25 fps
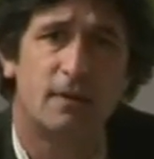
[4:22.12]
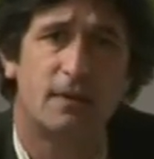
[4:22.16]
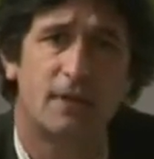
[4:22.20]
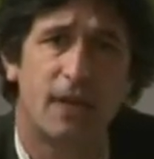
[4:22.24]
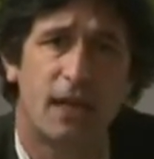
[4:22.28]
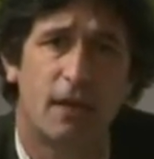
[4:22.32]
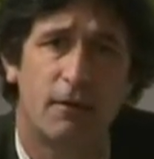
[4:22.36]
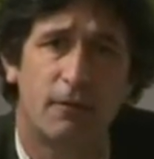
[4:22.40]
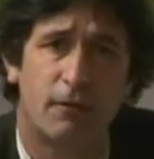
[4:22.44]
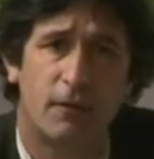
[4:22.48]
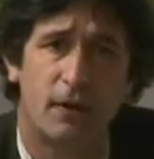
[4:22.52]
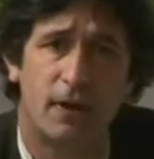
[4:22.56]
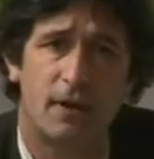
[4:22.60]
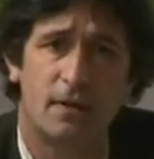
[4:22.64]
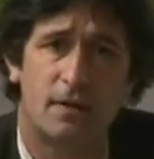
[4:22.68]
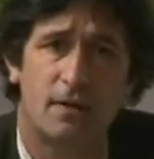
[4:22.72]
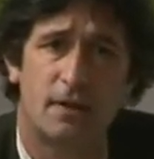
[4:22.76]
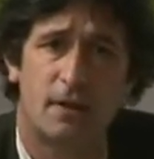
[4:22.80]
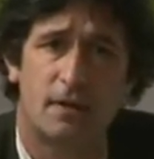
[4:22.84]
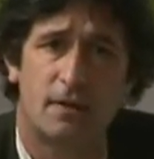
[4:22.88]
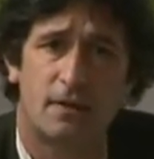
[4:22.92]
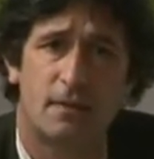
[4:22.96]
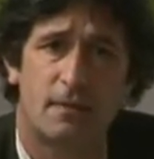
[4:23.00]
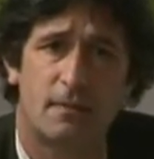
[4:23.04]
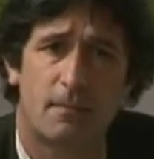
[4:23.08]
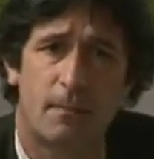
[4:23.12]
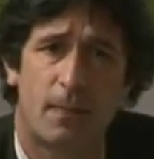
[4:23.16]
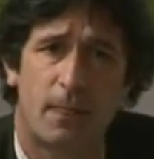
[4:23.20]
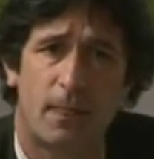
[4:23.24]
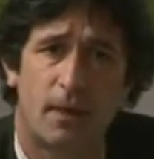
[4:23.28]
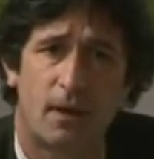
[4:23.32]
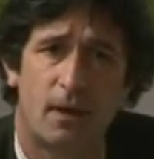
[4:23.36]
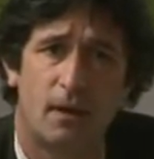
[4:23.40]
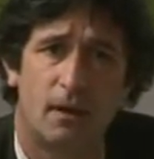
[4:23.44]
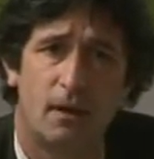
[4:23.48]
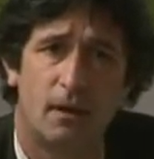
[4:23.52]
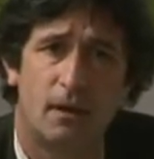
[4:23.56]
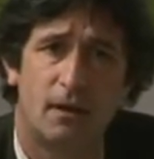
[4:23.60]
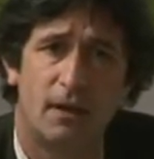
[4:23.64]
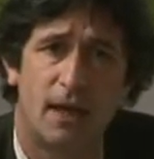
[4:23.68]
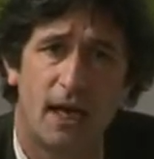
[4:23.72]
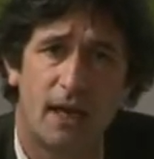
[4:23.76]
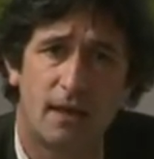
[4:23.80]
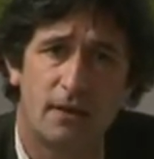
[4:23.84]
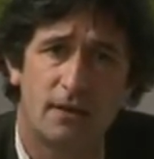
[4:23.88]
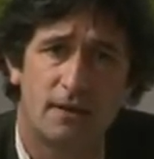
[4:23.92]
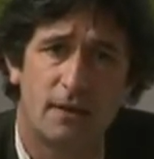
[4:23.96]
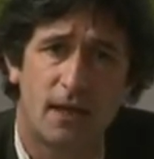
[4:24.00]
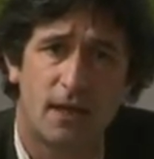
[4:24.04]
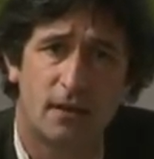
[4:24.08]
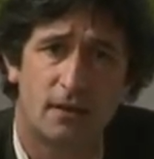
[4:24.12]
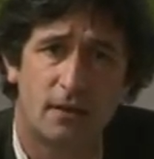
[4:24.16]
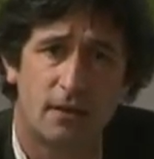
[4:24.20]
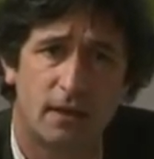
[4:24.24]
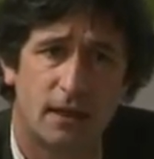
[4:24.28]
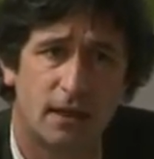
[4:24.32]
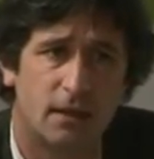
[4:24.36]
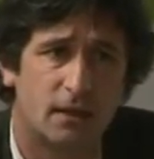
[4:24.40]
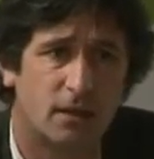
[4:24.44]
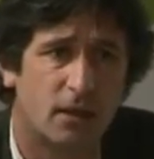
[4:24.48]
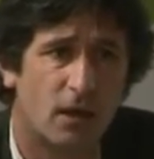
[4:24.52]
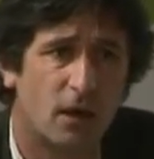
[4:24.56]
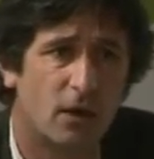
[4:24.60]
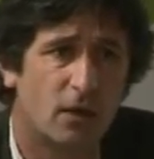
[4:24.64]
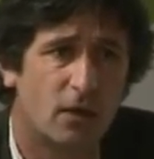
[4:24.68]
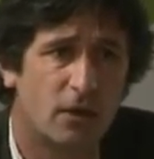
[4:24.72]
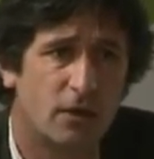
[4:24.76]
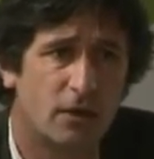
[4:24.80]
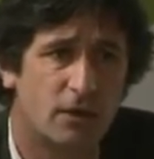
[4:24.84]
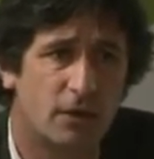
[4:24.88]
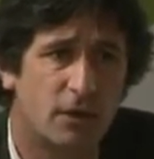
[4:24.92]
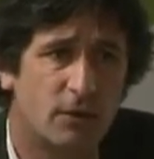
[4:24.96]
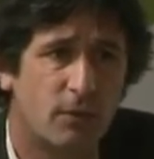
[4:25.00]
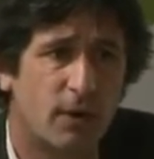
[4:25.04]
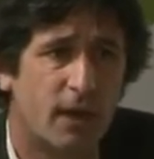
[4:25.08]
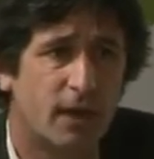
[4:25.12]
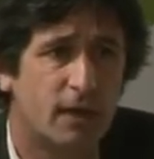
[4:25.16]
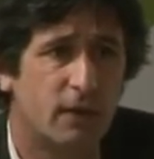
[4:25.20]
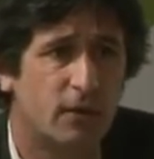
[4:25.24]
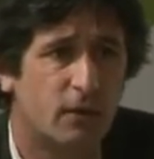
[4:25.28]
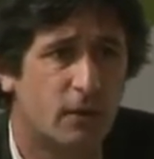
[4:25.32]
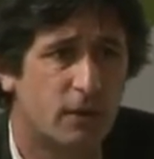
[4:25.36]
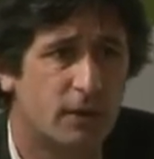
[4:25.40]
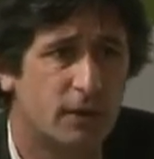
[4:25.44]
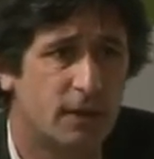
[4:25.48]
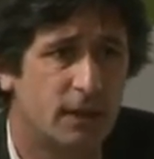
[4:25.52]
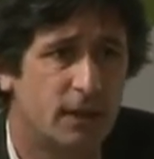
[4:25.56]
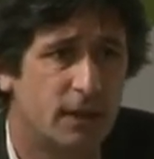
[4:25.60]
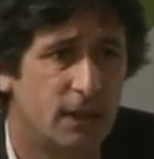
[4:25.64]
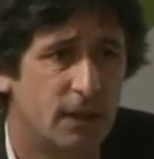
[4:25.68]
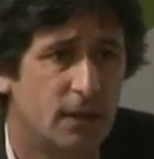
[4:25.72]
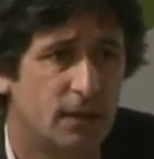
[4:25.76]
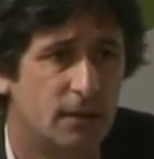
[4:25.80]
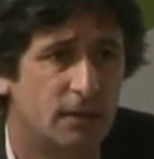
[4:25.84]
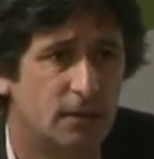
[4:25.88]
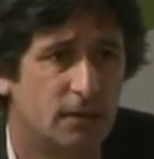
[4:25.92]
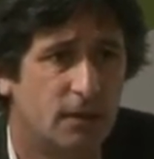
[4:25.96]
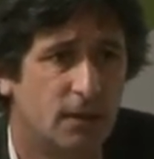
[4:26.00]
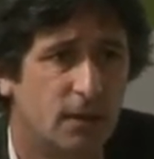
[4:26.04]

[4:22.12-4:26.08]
Take for instance, last Saturday on Countrywide on RTE,